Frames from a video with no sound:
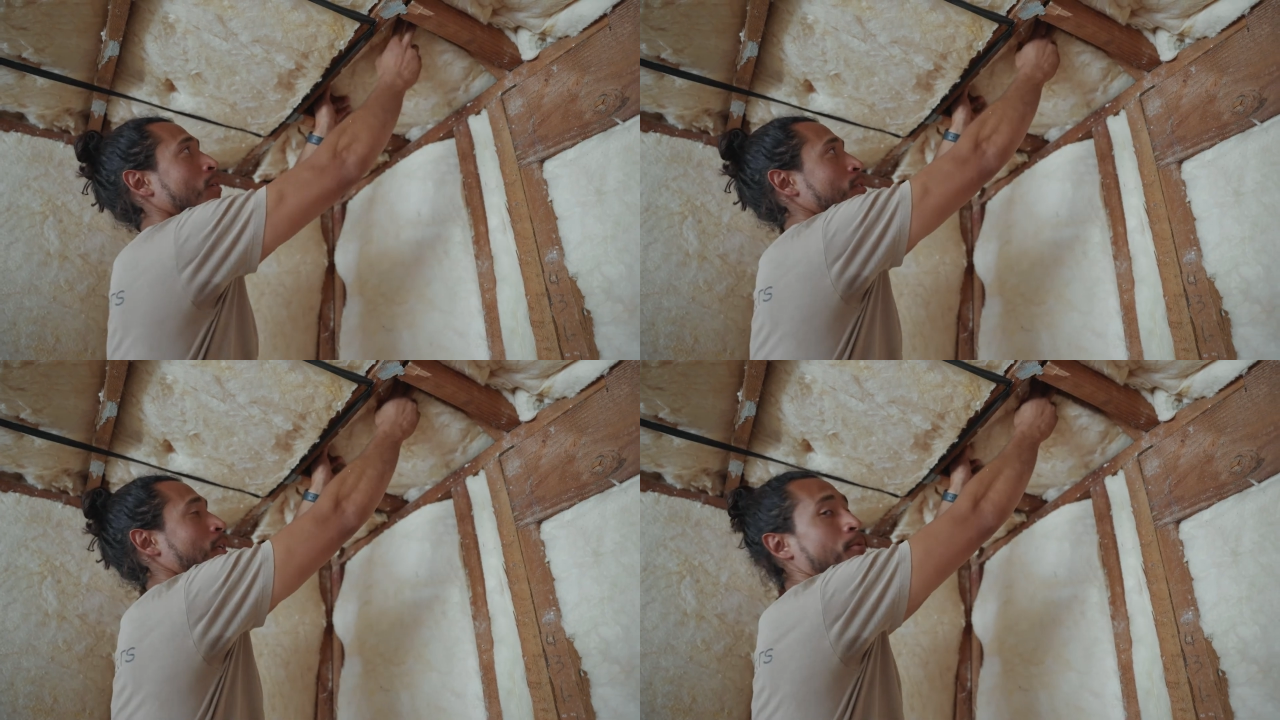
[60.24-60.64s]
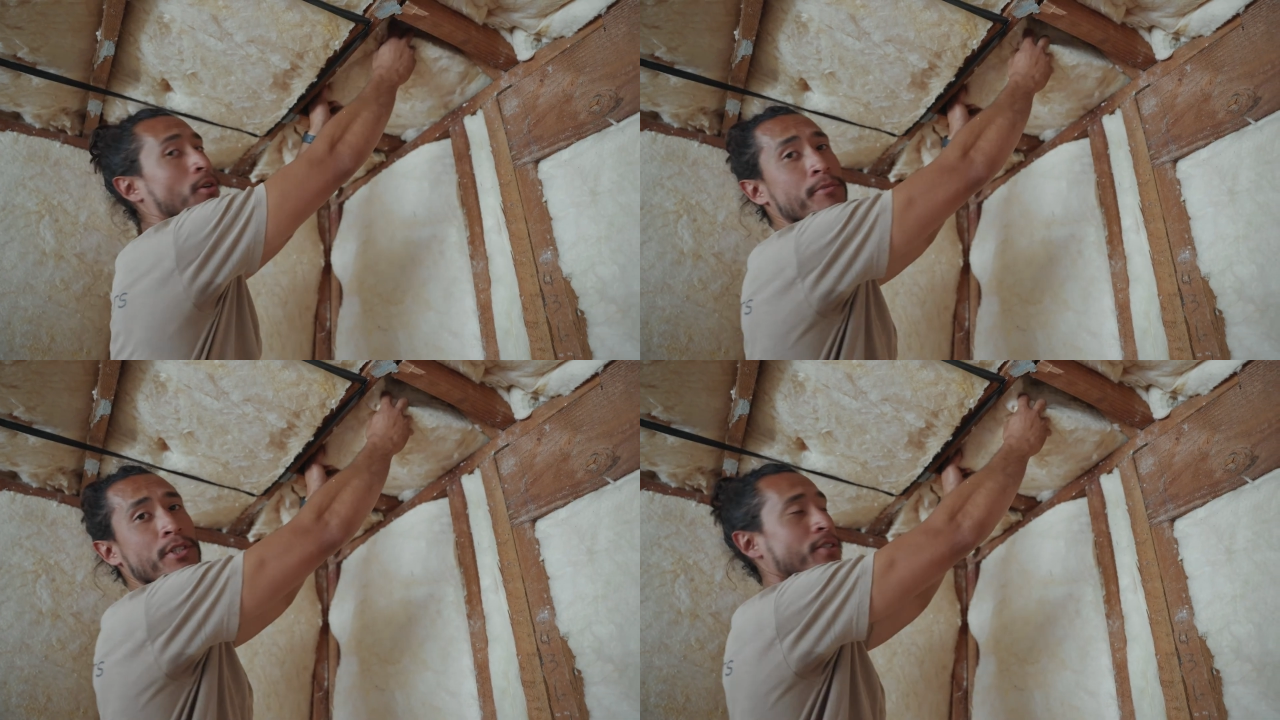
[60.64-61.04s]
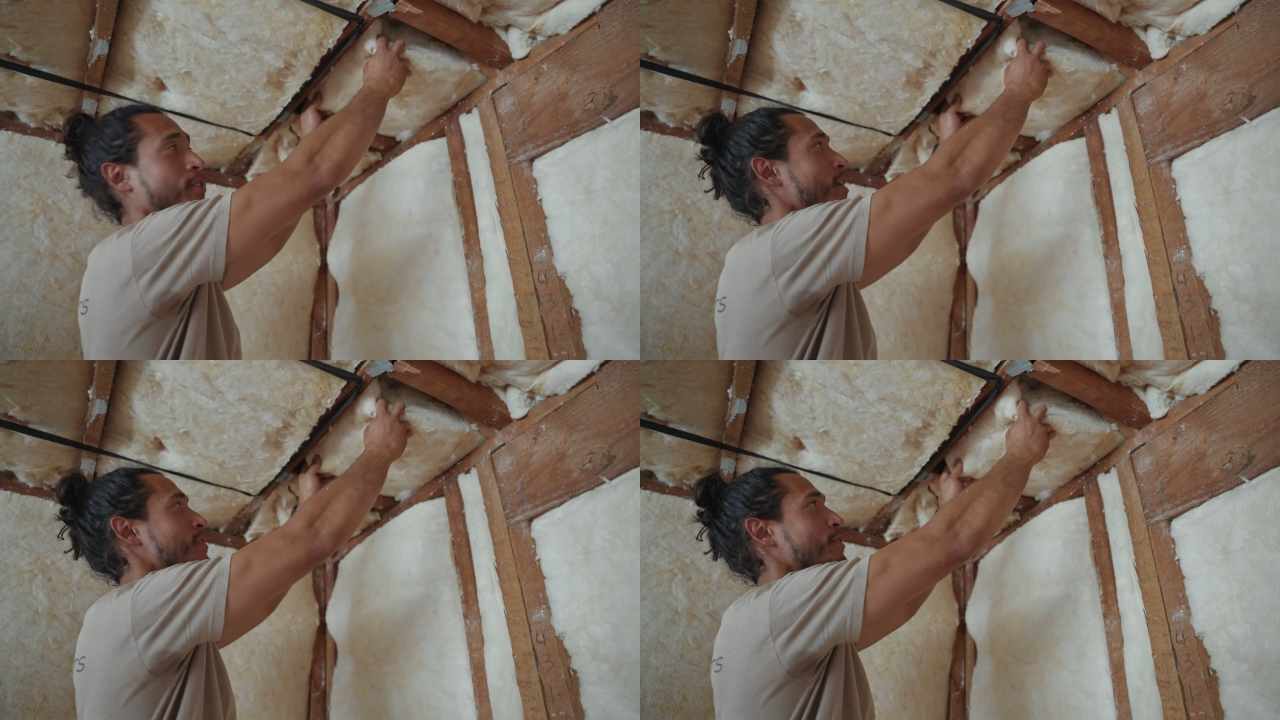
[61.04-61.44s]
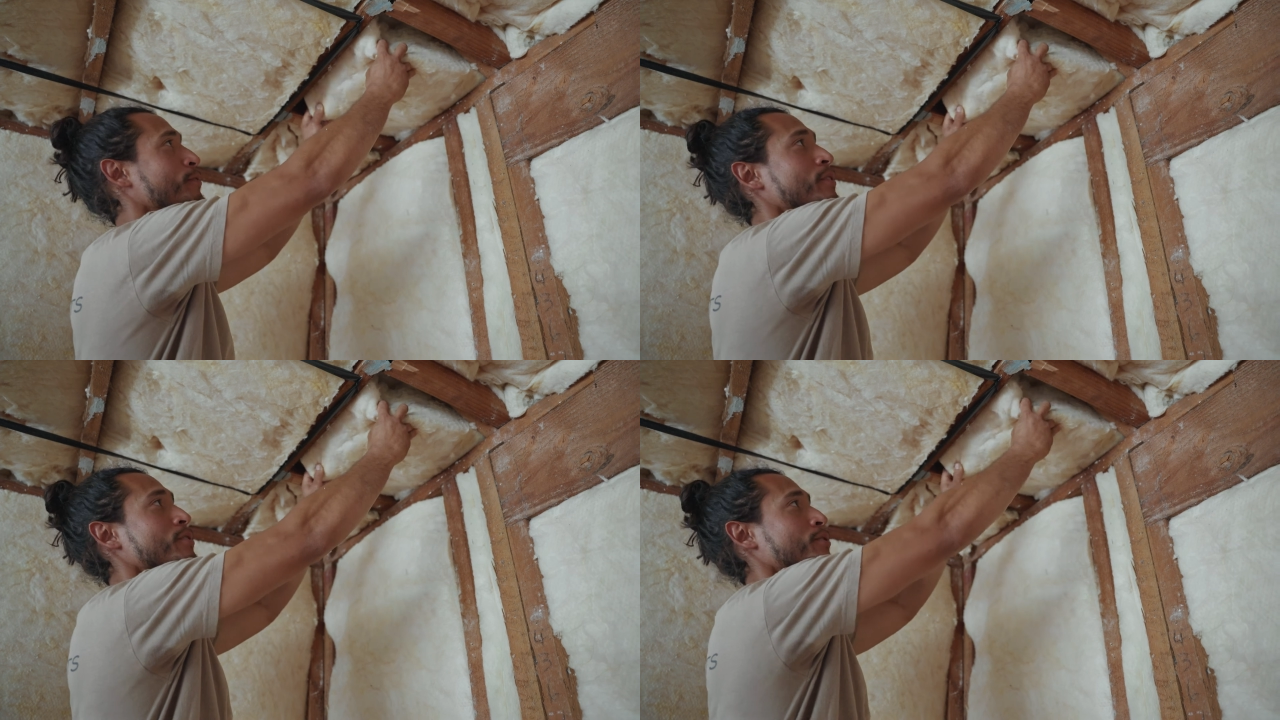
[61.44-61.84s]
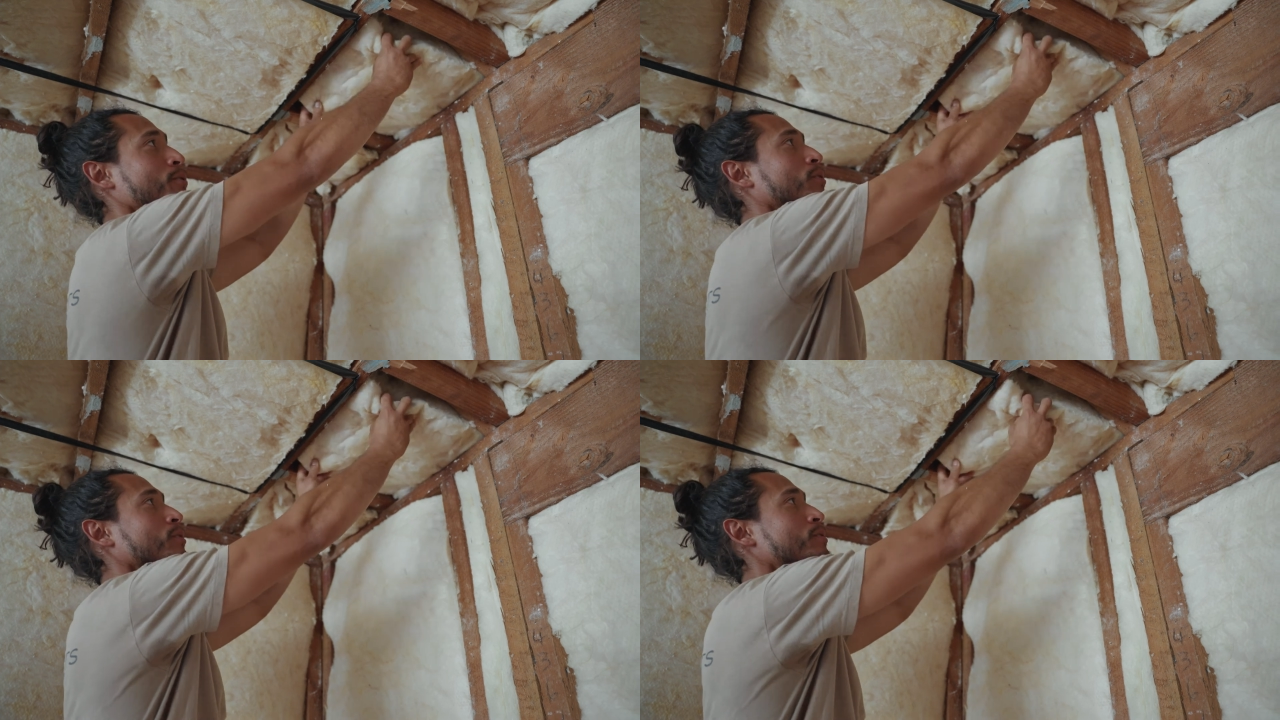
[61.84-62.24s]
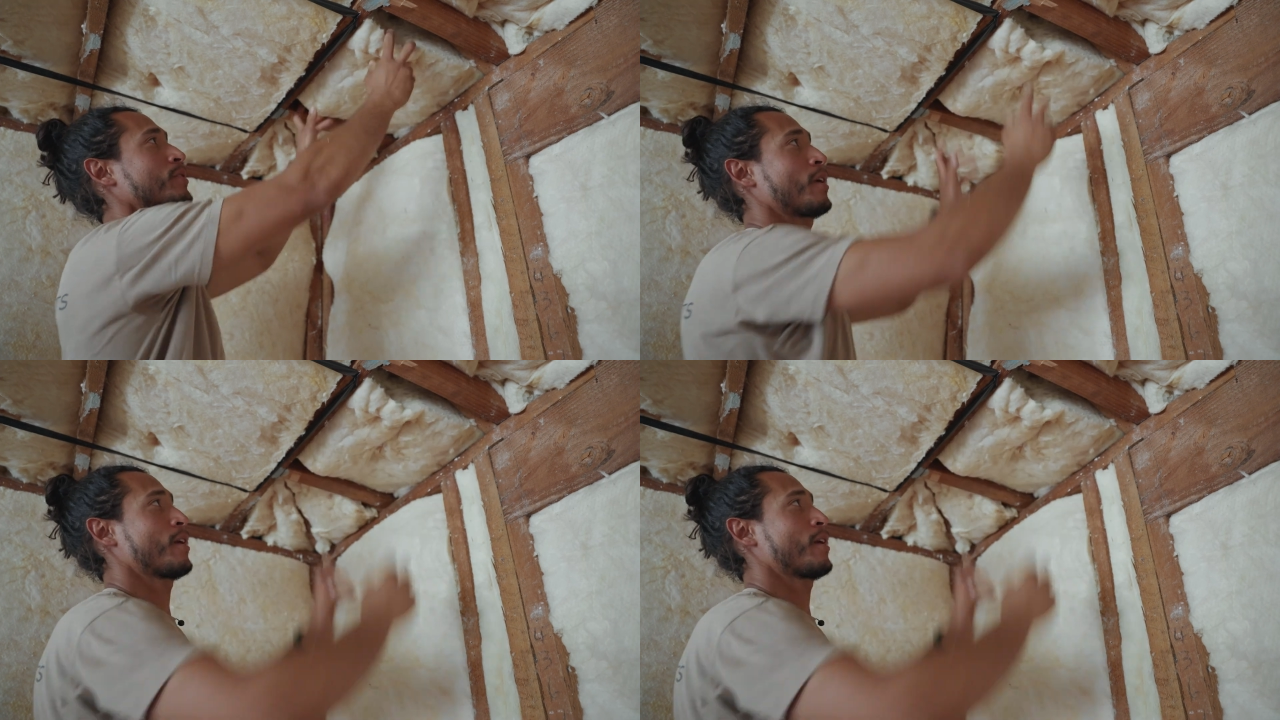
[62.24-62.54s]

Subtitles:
Sometimes you just get different installers